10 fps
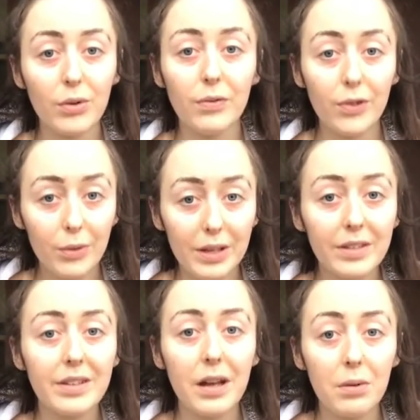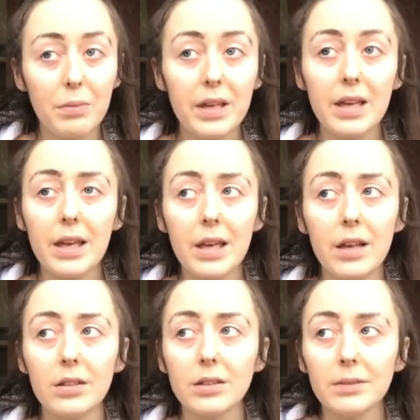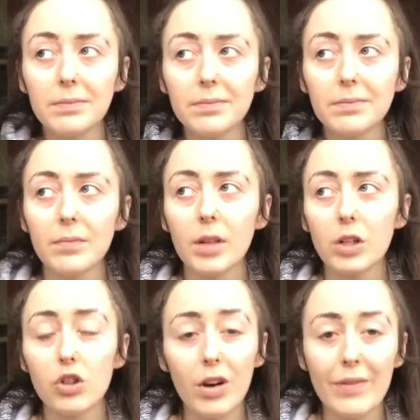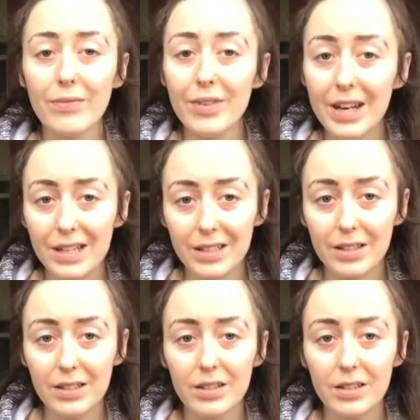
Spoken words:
fluid down me, try and rest.